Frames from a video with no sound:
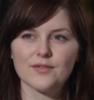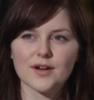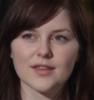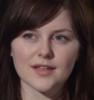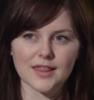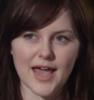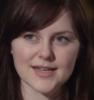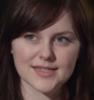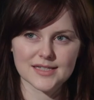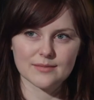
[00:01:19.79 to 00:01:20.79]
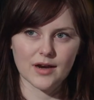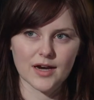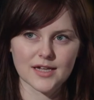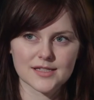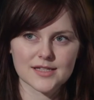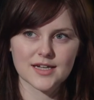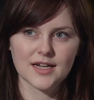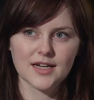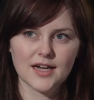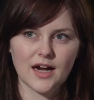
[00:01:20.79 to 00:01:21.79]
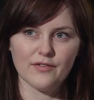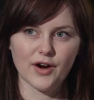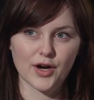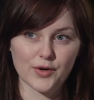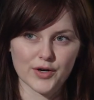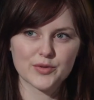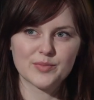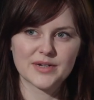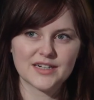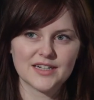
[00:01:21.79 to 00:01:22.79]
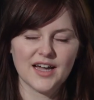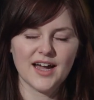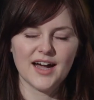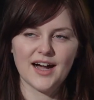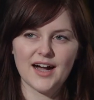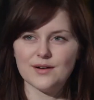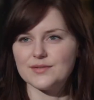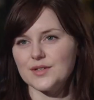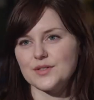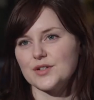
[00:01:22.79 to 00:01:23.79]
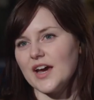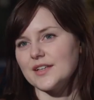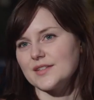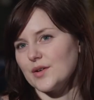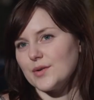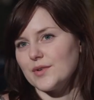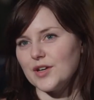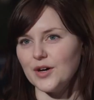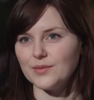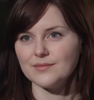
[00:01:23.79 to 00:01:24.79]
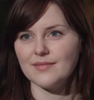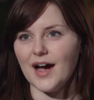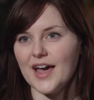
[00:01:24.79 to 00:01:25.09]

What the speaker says: of one of the less experienced of our group. So it's great. So, you know, I